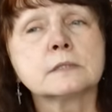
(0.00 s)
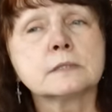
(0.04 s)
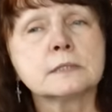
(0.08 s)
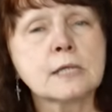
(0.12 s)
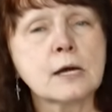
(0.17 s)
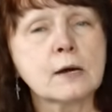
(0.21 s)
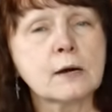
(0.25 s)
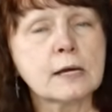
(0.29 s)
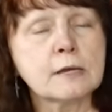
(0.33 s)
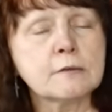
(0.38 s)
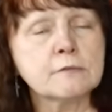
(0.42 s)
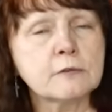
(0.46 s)

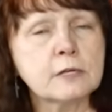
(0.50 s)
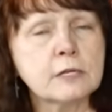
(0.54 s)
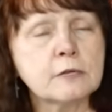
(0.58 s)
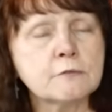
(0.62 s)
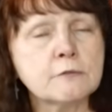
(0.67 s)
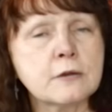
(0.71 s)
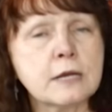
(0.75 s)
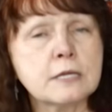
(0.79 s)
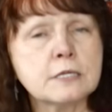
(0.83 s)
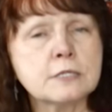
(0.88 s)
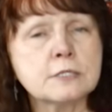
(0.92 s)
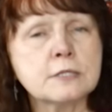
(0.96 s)
Now, I
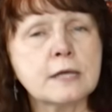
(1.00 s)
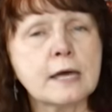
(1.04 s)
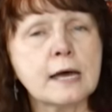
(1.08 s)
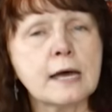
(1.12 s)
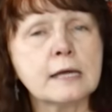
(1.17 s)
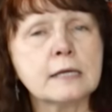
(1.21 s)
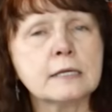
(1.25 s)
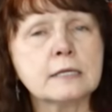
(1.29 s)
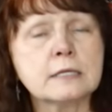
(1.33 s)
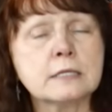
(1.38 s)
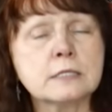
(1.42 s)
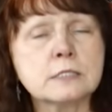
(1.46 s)
rearranged
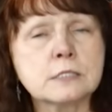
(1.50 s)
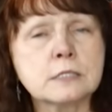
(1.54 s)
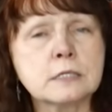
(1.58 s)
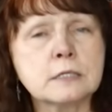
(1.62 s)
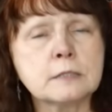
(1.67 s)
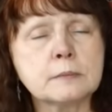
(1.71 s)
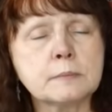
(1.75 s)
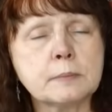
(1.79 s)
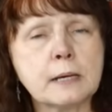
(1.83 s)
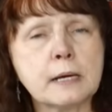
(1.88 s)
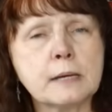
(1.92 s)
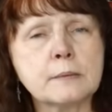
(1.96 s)
that. It is
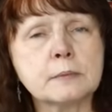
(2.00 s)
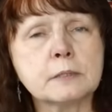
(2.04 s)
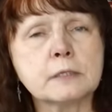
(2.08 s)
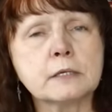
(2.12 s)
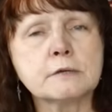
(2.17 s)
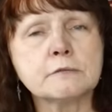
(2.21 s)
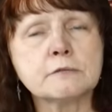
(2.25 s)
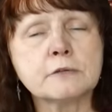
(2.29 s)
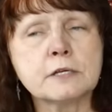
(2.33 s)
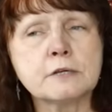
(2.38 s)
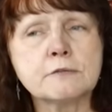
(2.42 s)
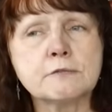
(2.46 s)
in the Bible.
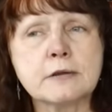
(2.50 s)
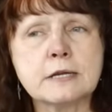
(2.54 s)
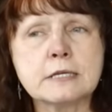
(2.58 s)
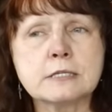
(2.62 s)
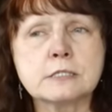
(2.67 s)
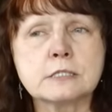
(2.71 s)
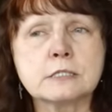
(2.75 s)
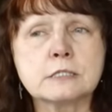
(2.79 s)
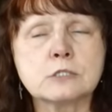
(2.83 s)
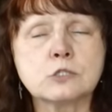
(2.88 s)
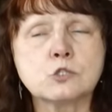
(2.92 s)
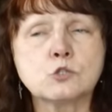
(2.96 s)
I
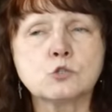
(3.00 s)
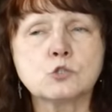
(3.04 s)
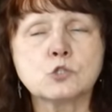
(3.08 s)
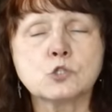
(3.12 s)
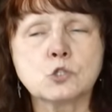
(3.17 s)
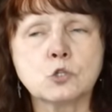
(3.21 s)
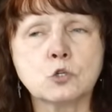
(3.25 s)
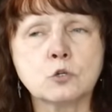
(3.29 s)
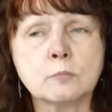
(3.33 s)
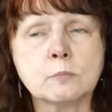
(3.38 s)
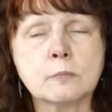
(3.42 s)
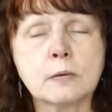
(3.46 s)
rearranged it to
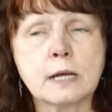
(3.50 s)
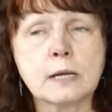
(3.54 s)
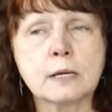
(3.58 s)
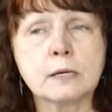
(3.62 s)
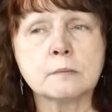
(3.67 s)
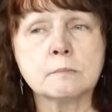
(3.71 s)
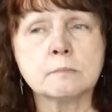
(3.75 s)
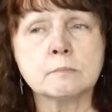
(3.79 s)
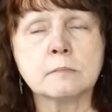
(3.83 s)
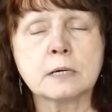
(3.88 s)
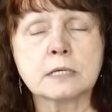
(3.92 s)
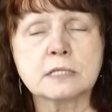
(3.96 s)
suit my
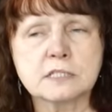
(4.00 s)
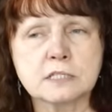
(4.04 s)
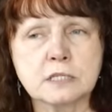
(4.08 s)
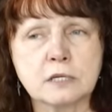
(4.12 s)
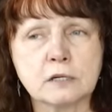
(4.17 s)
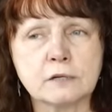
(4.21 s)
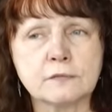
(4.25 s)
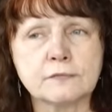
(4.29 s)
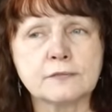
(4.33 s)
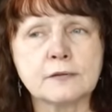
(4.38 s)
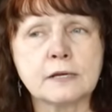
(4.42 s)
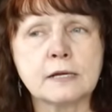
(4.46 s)

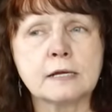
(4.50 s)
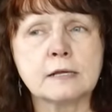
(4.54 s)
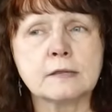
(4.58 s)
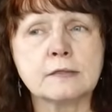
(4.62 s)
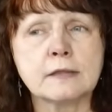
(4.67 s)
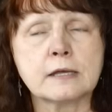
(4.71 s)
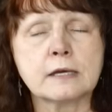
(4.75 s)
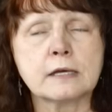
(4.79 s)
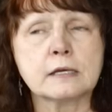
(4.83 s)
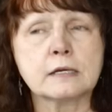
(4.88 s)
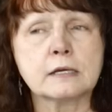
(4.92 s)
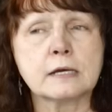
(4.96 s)
myself,
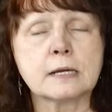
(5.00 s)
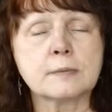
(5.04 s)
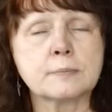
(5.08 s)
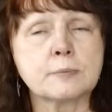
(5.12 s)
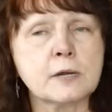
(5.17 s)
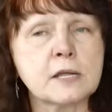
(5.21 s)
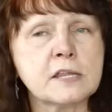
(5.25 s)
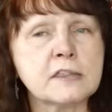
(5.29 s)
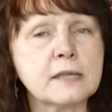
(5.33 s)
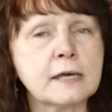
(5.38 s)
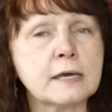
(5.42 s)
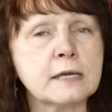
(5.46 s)
and then I
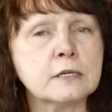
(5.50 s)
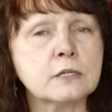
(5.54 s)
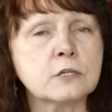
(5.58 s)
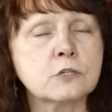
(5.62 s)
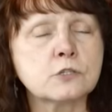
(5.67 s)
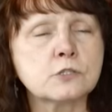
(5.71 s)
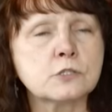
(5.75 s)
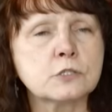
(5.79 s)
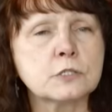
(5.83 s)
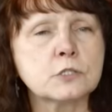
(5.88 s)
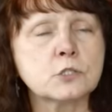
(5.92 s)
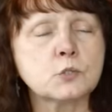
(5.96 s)
pray that
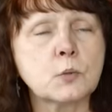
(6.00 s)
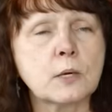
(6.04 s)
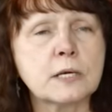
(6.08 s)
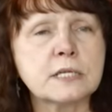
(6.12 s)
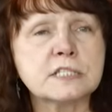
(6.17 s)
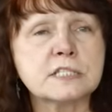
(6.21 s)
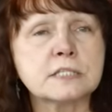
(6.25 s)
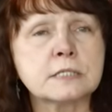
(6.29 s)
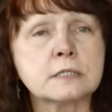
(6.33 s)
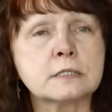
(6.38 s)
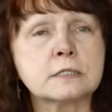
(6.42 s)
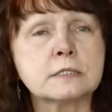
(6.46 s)
usually
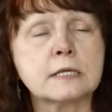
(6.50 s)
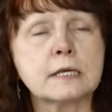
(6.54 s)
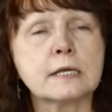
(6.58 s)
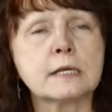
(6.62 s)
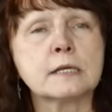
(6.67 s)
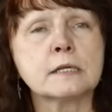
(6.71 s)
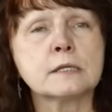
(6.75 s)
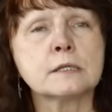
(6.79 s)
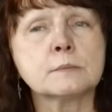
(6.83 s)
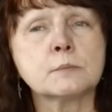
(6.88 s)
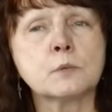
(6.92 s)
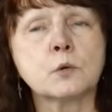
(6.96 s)
twice a
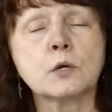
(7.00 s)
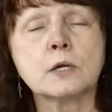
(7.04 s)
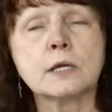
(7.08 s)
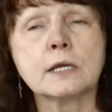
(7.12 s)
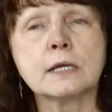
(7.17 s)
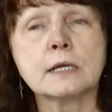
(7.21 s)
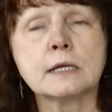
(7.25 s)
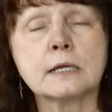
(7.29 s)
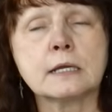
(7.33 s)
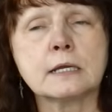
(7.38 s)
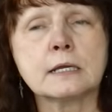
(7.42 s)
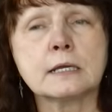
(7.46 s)
day, in the
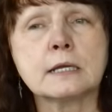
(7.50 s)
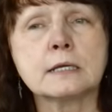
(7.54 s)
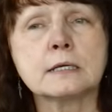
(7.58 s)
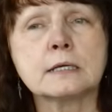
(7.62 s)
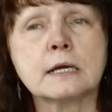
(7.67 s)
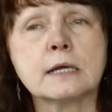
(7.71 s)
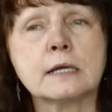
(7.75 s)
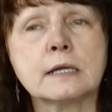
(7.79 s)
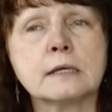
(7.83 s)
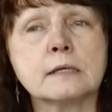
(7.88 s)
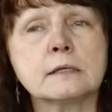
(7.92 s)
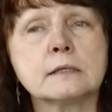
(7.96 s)
morning and at
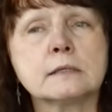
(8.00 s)
night.